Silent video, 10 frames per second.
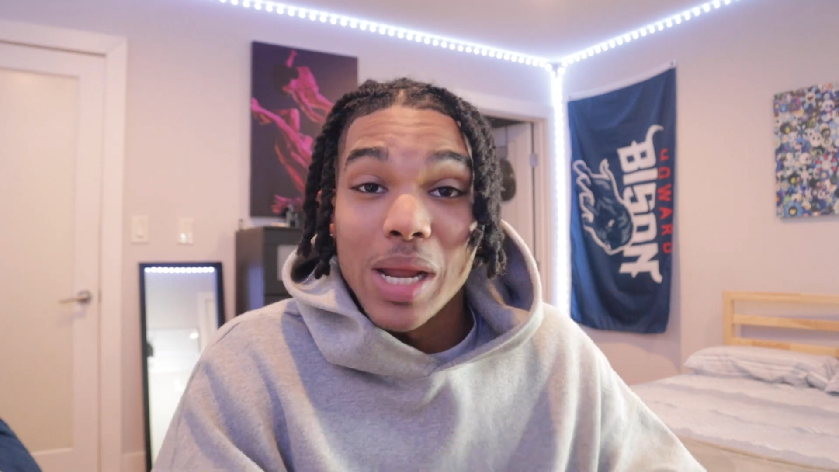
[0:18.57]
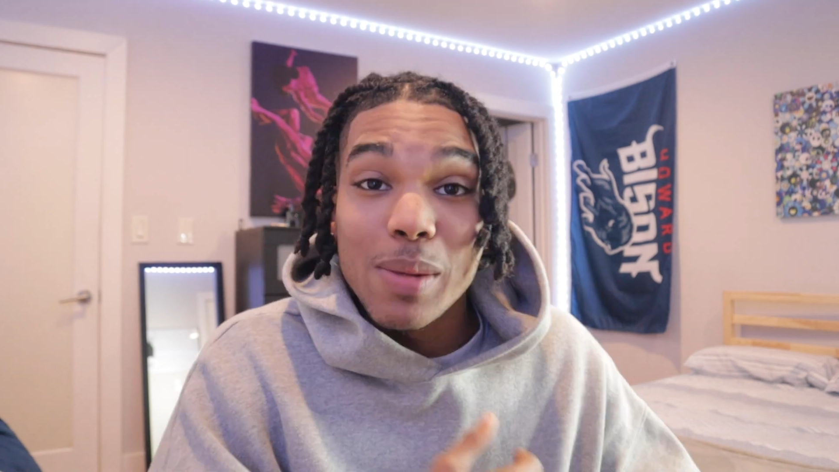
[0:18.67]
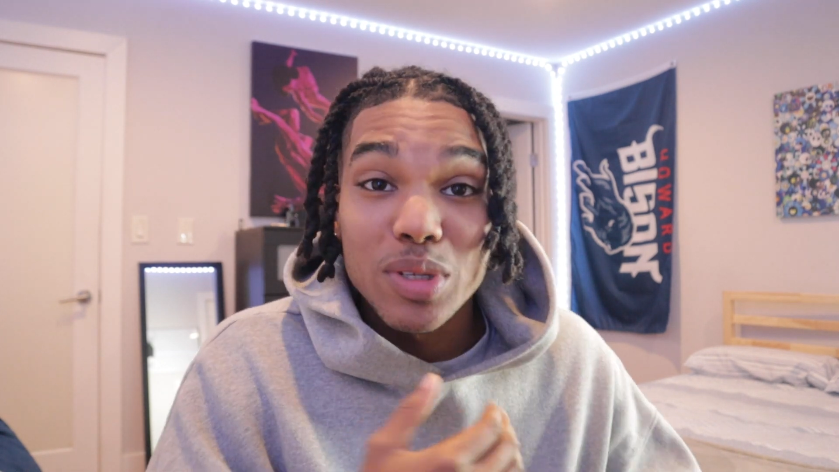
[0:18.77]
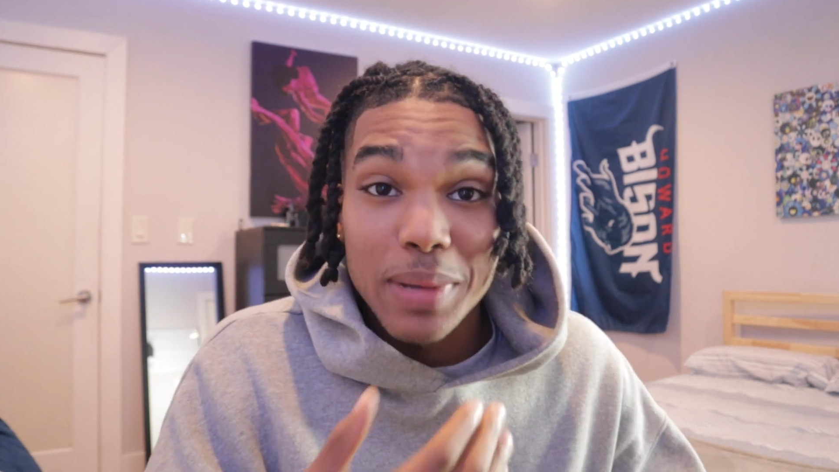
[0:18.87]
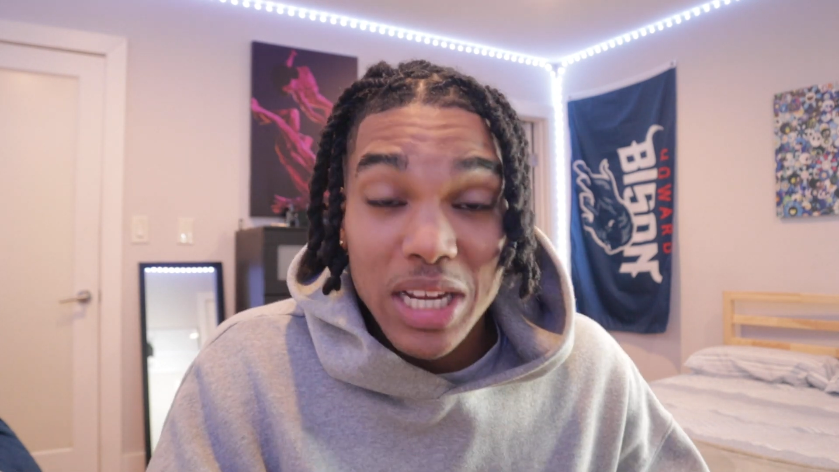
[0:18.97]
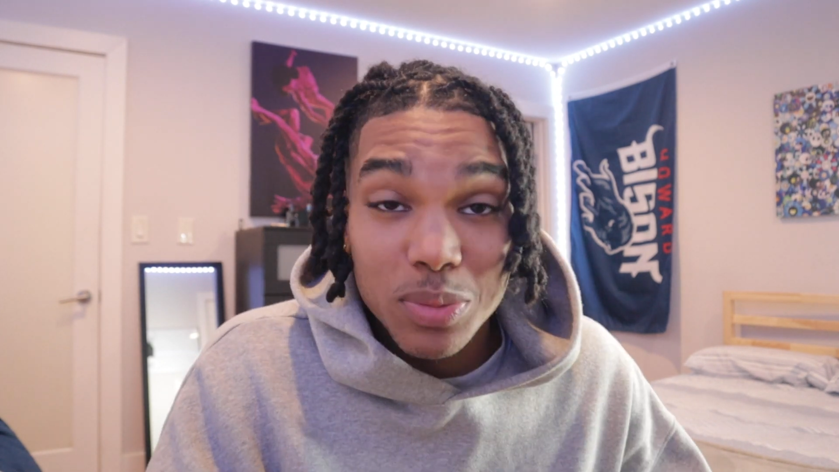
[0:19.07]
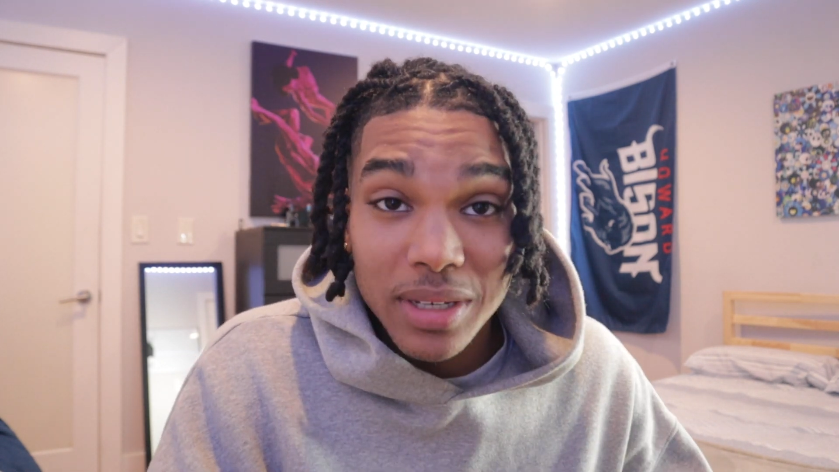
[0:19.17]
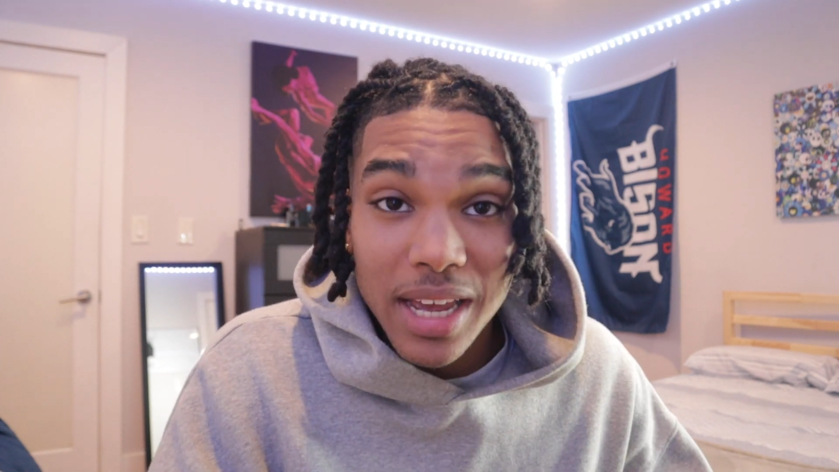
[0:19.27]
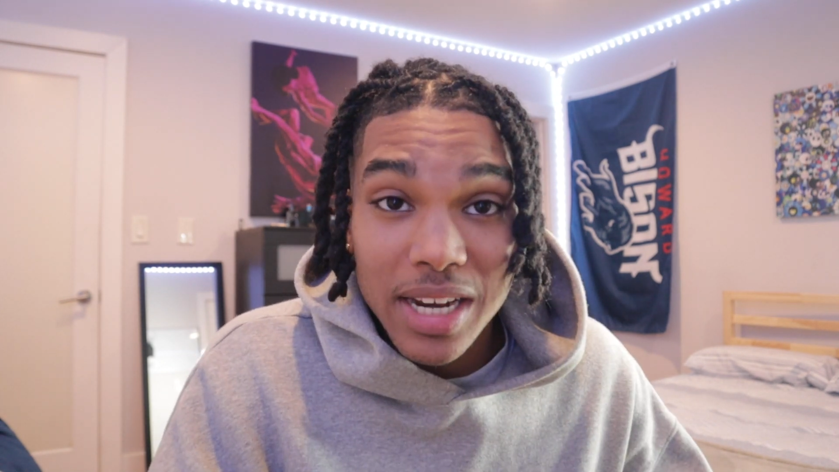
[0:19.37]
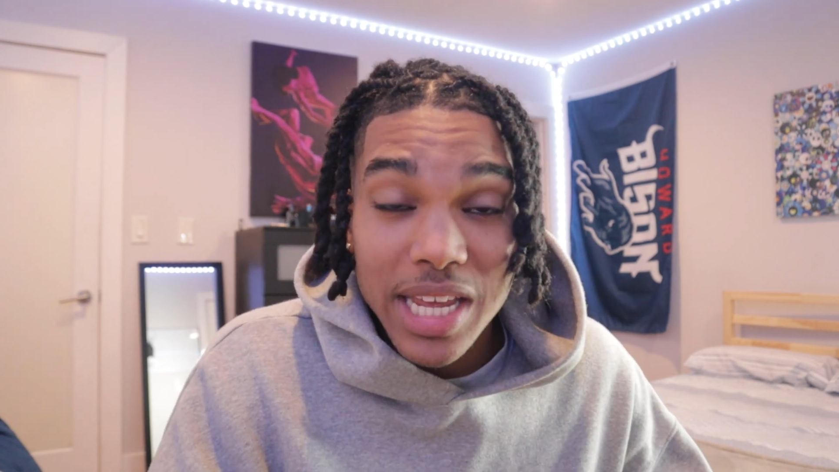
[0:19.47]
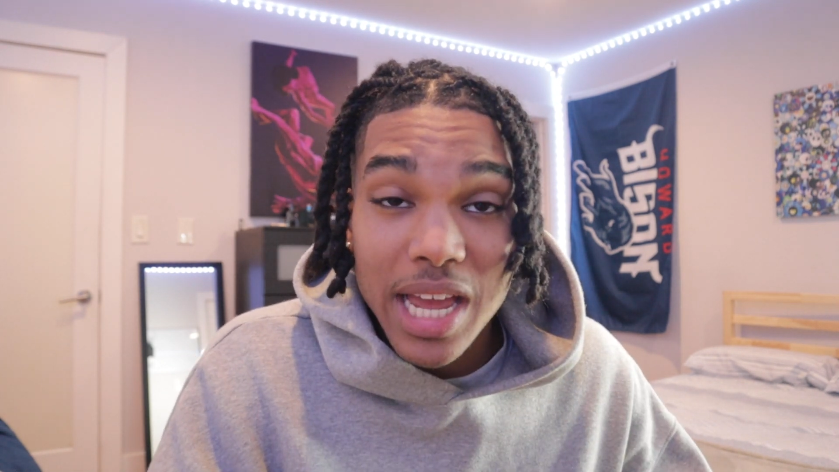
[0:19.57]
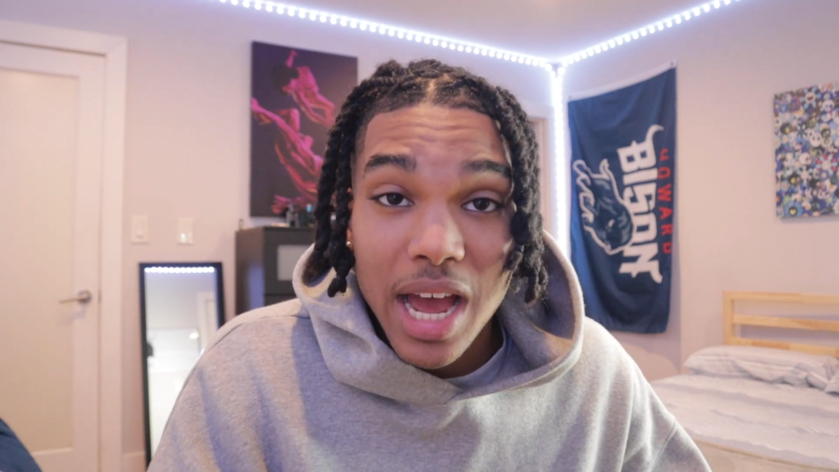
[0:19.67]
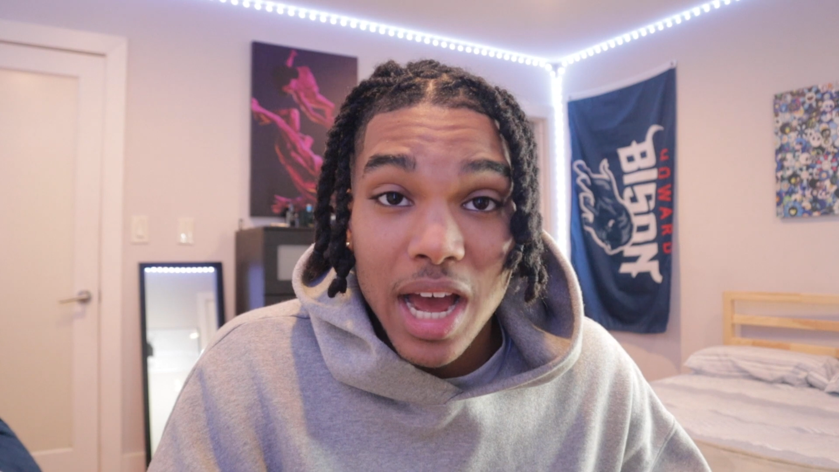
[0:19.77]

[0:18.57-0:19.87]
My name is Max McGadney.